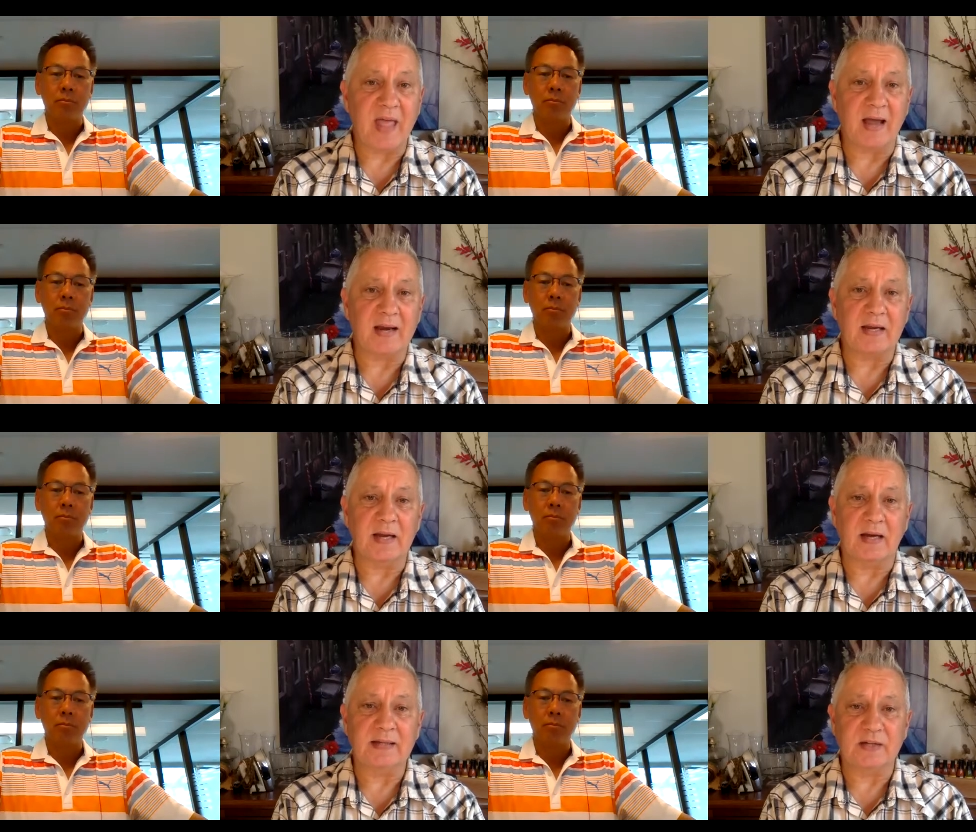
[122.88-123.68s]
Speaker 1: that,
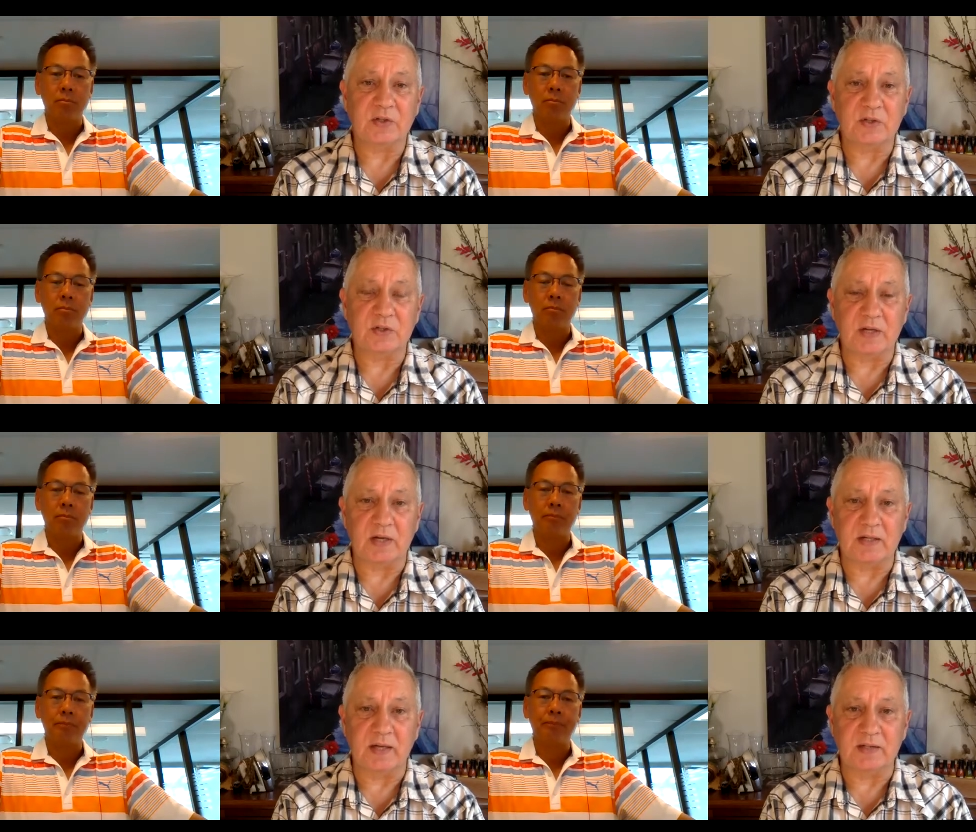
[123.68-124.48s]
I, I, guess, is it
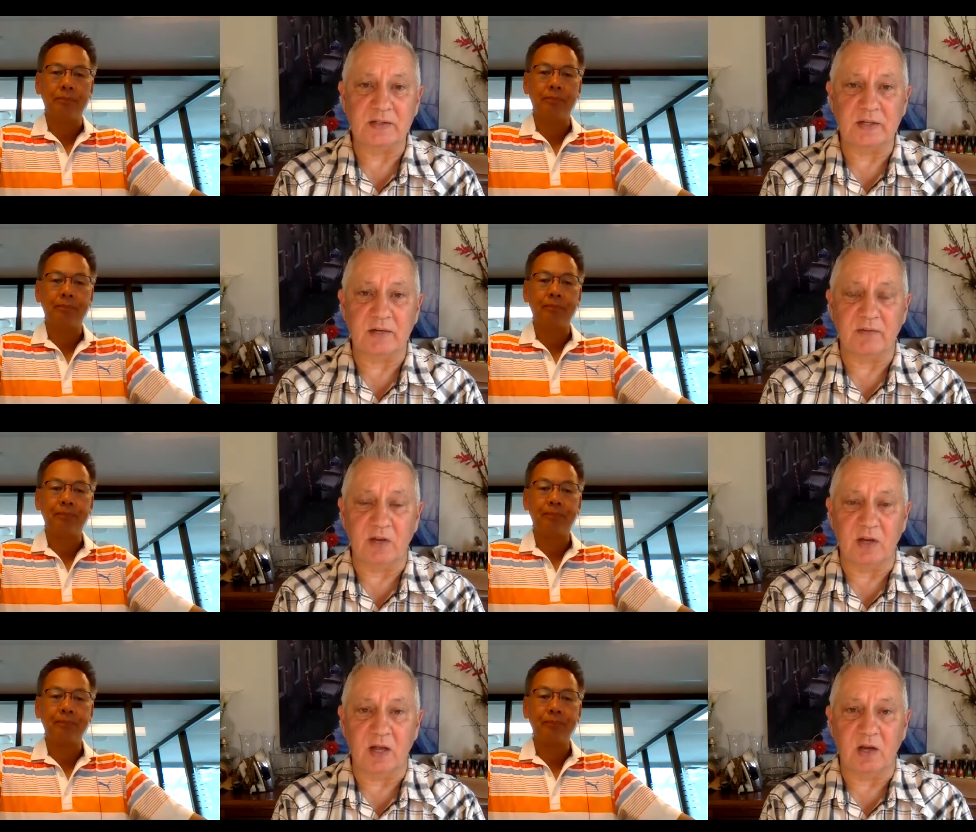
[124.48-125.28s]
is it a,
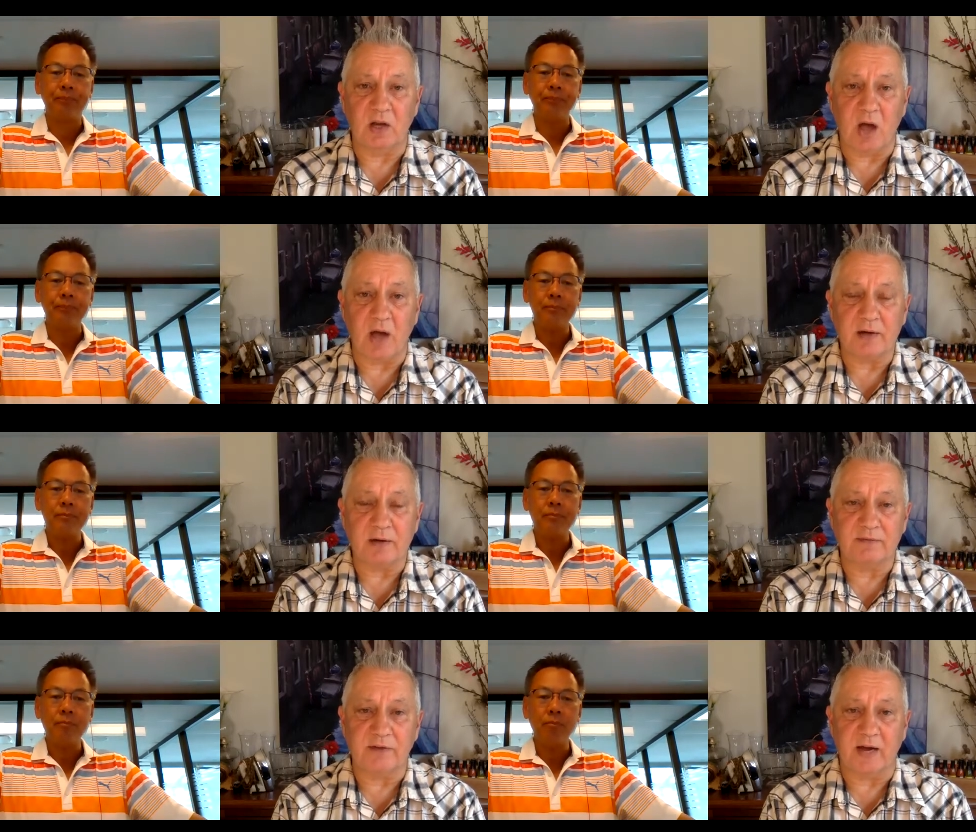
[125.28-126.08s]
a lot
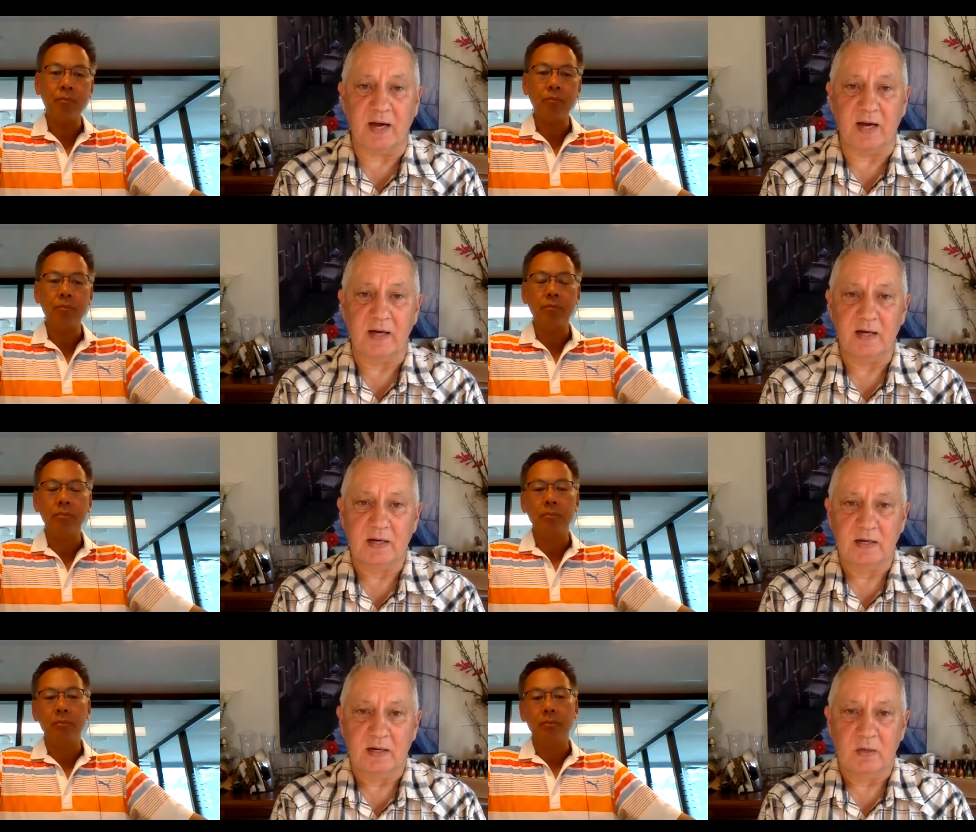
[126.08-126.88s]
of uh,
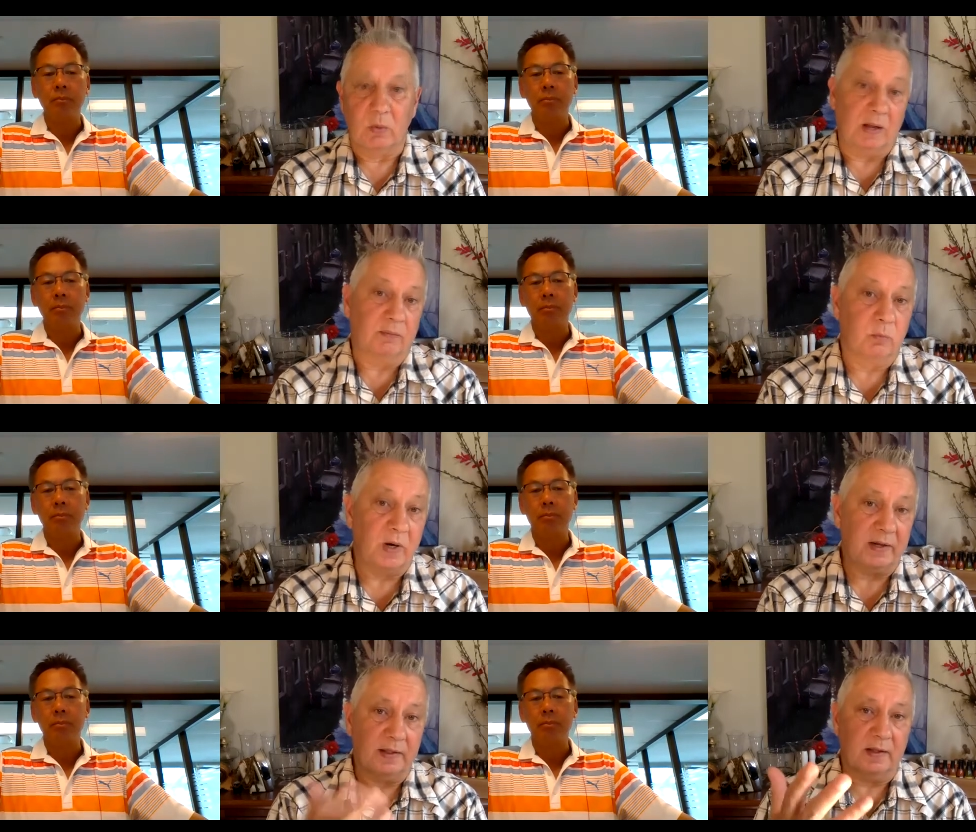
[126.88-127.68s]
well,
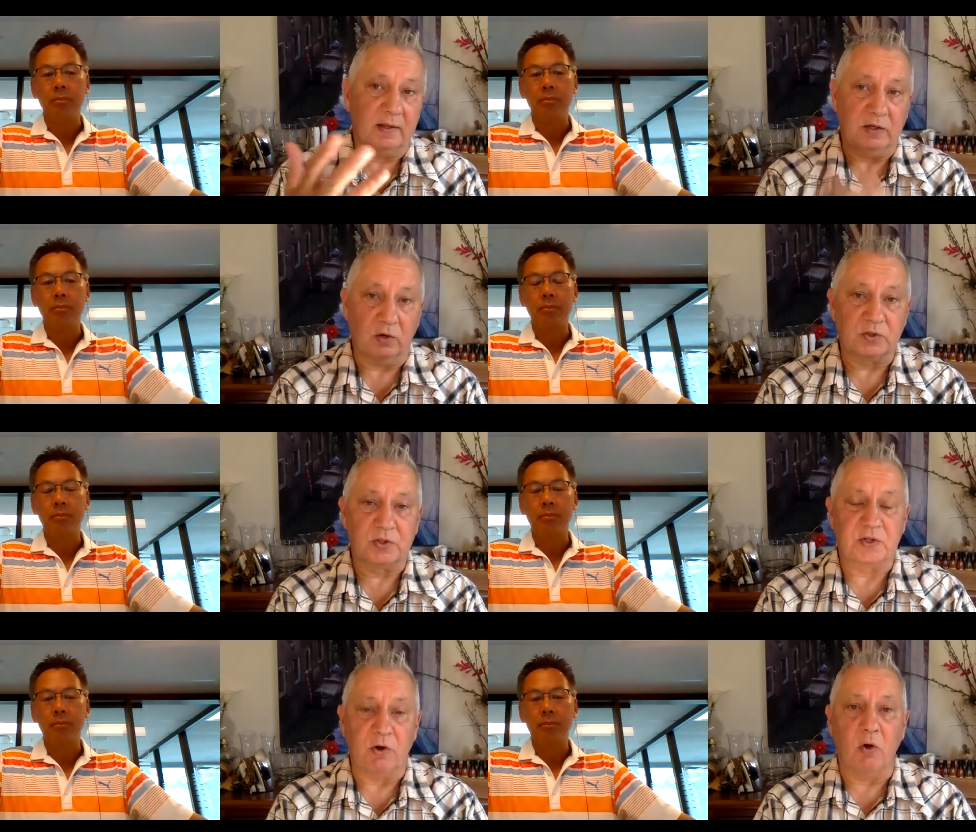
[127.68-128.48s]
one of the, you know
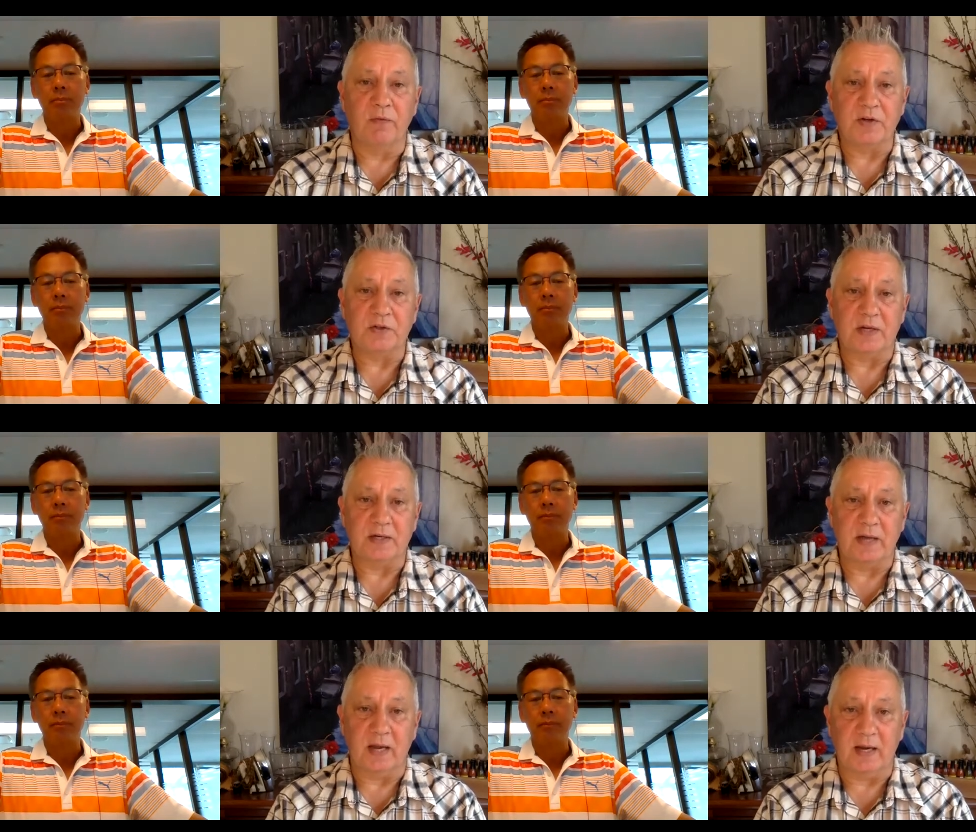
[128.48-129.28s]
Cenovus
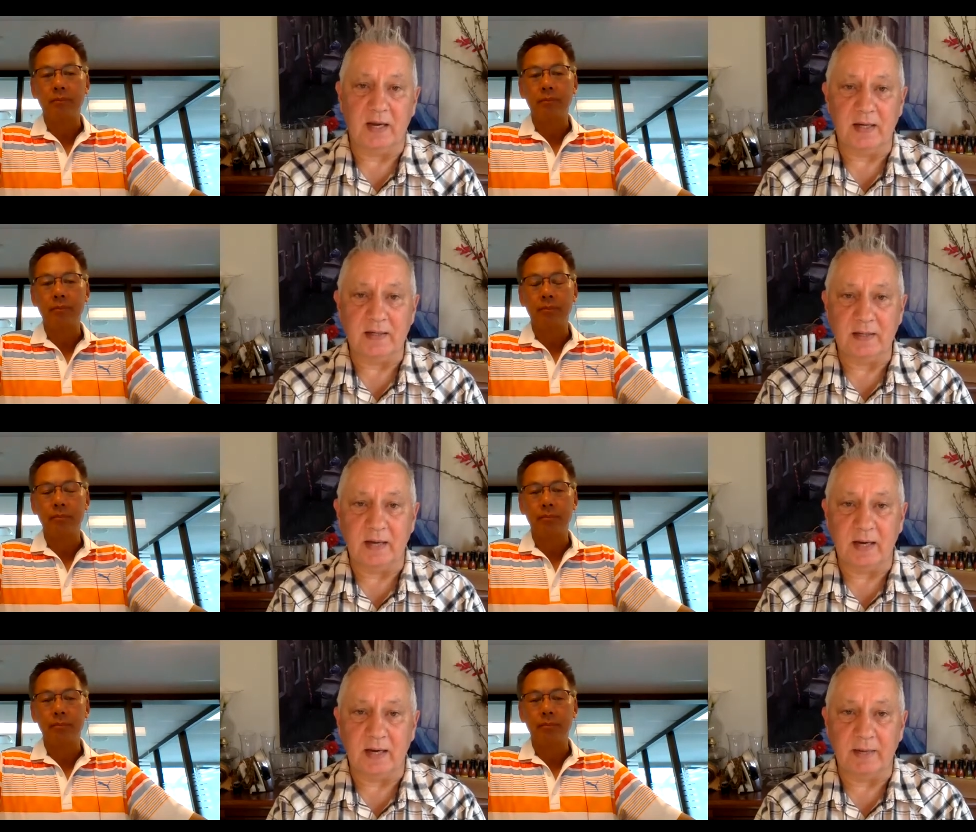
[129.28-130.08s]
and and
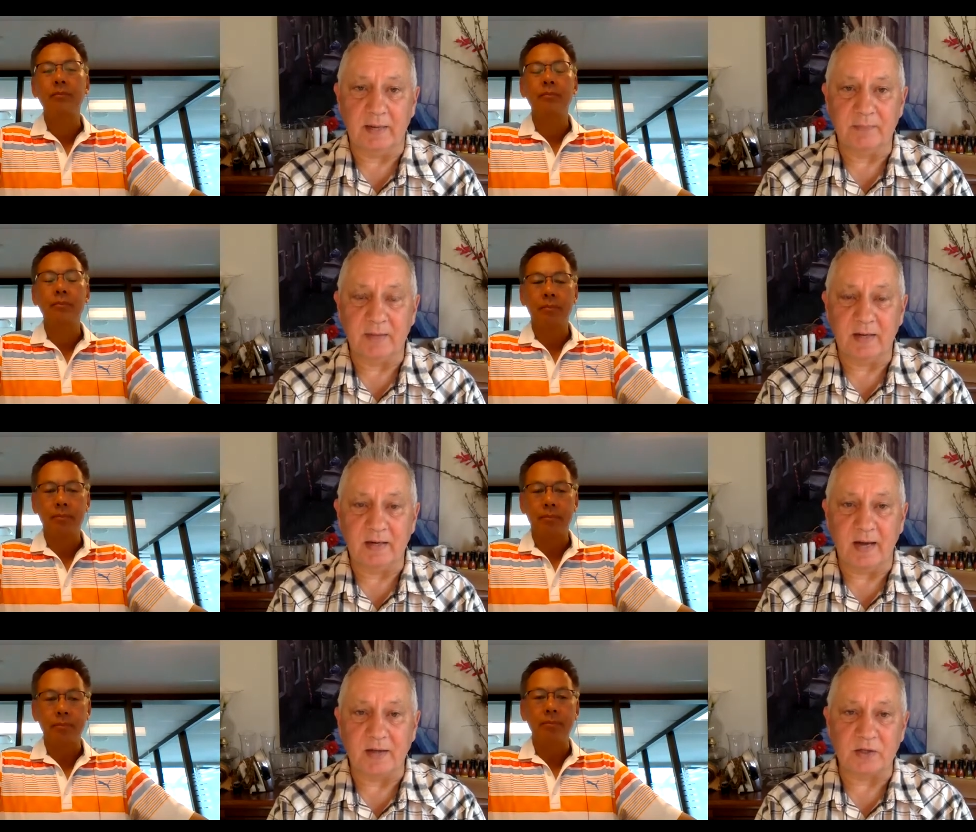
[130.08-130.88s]
uh, and
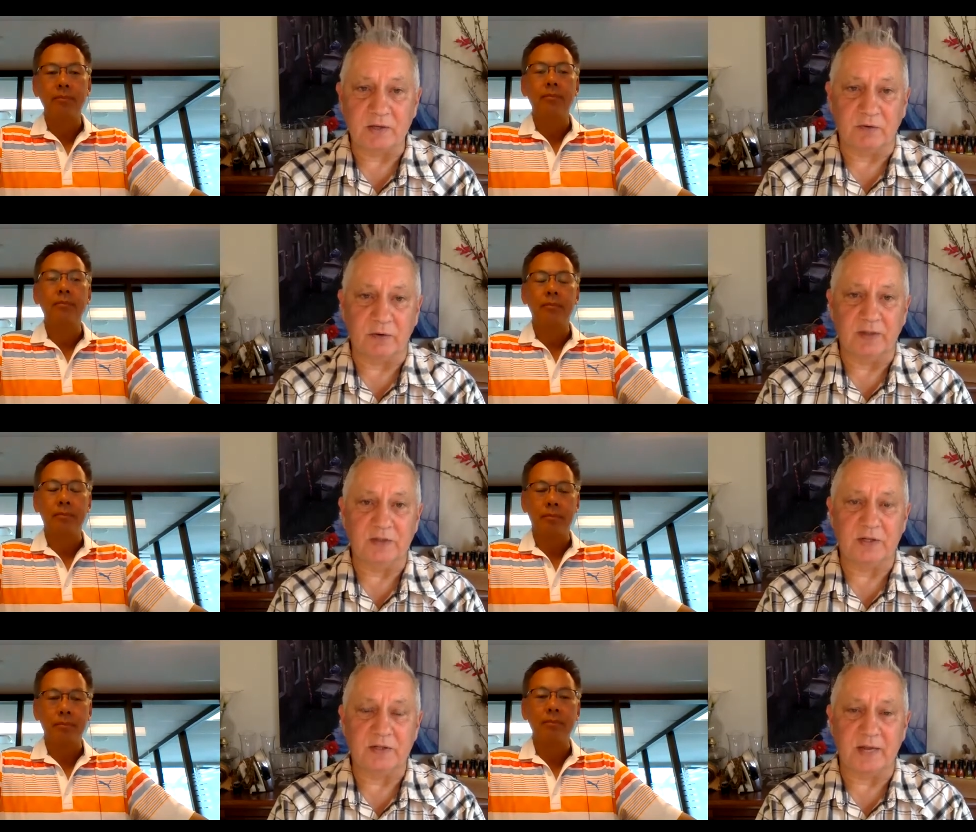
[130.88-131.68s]
Husky, for instance,